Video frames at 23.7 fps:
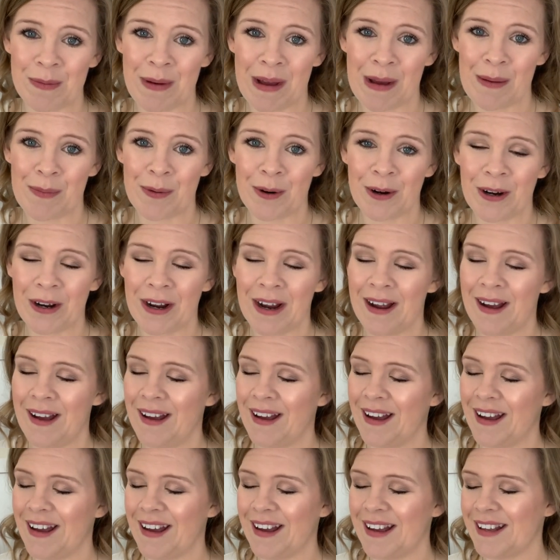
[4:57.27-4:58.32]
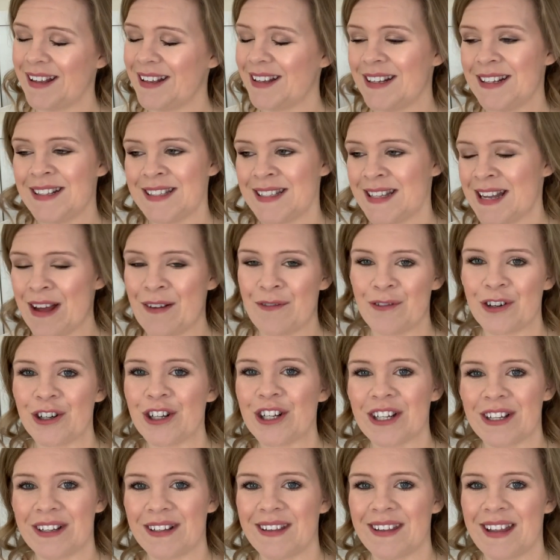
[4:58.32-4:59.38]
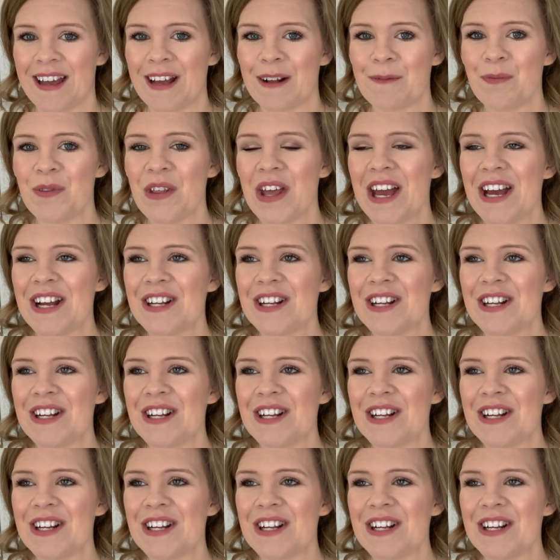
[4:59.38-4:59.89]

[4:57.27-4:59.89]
paper is never a good thing.